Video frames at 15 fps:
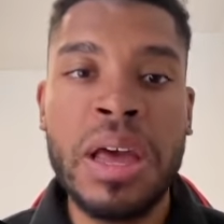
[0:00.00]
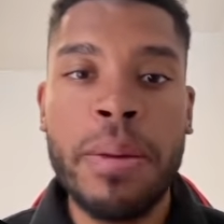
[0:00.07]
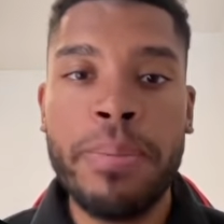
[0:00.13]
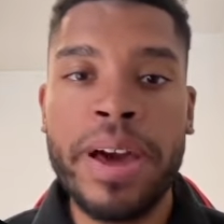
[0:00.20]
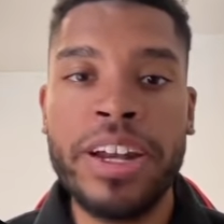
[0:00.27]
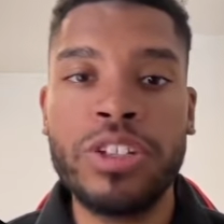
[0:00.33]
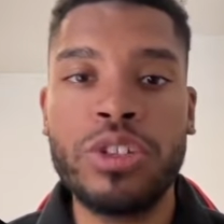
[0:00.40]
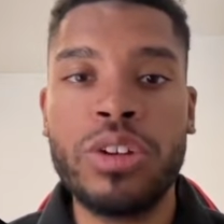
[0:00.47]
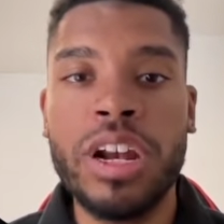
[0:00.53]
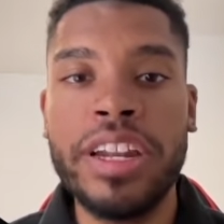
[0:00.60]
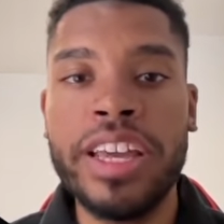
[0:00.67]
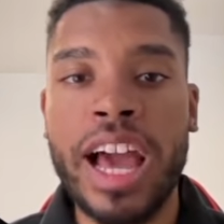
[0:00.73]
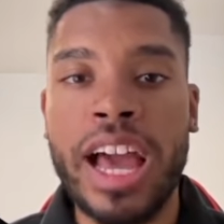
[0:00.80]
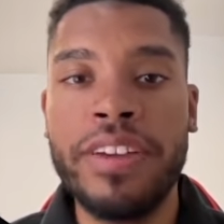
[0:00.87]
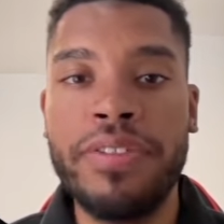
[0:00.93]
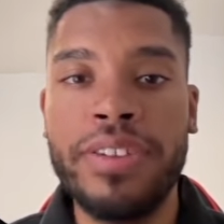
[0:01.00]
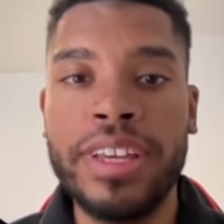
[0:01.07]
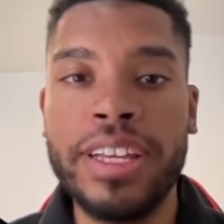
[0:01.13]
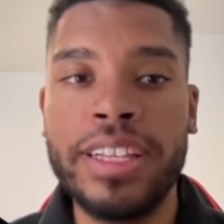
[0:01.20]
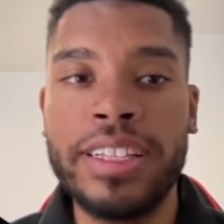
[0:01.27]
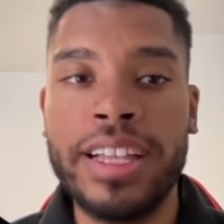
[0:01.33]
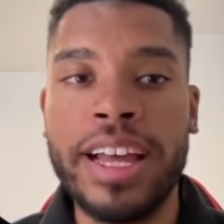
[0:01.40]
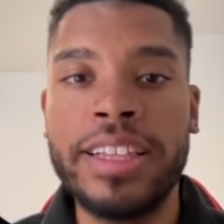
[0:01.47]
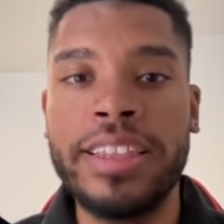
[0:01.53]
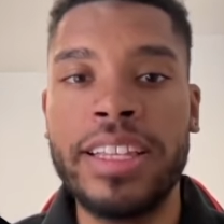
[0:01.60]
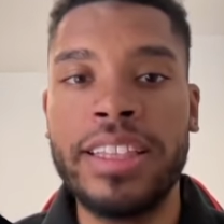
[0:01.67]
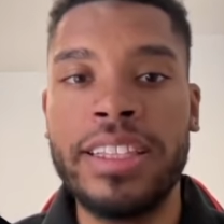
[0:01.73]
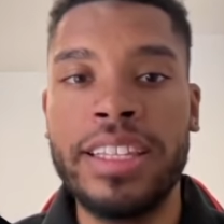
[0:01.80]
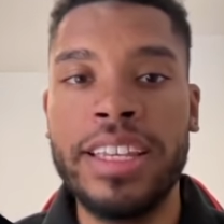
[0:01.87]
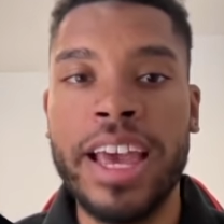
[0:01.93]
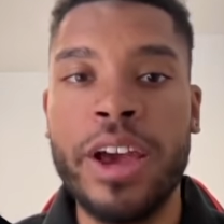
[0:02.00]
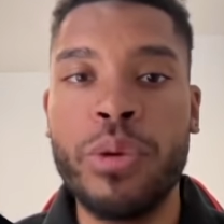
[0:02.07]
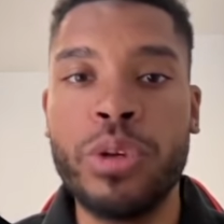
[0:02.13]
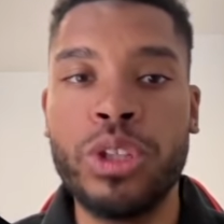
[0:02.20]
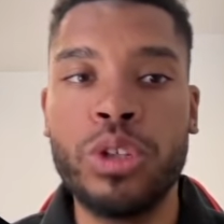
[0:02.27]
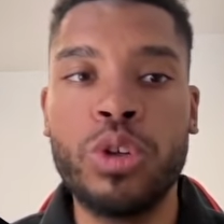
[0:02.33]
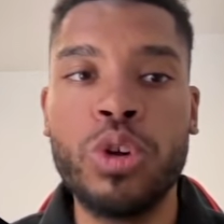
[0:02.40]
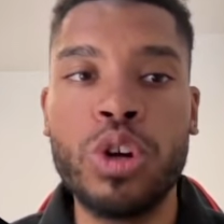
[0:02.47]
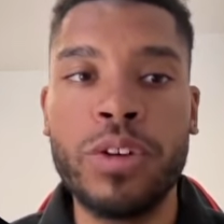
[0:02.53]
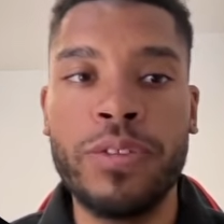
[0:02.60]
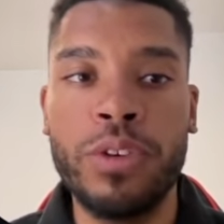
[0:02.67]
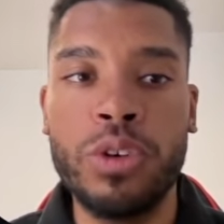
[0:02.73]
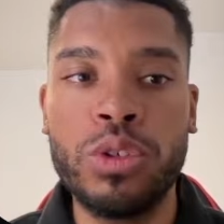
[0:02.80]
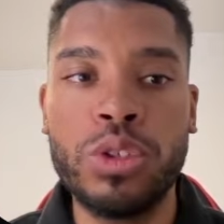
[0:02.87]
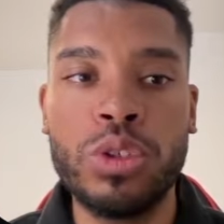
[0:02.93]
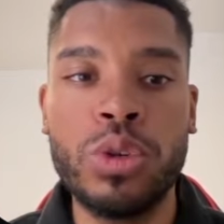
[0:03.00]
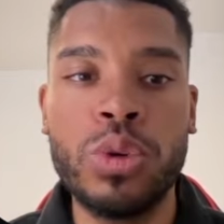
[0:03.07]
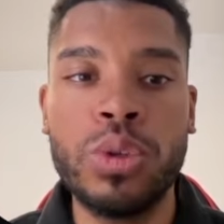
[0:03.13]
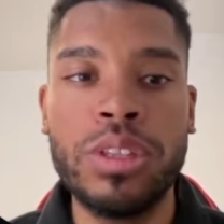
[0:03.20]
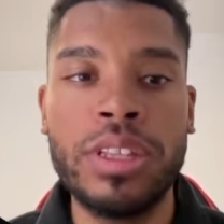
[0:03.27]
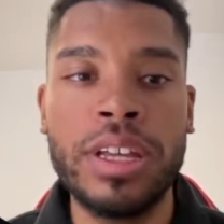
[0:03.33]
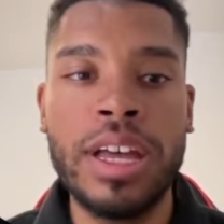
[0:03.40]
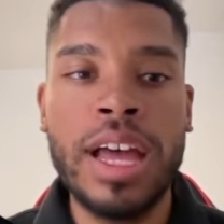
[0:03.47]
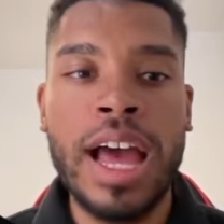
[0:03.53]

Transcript: Personally, I think that the equity curve looks good.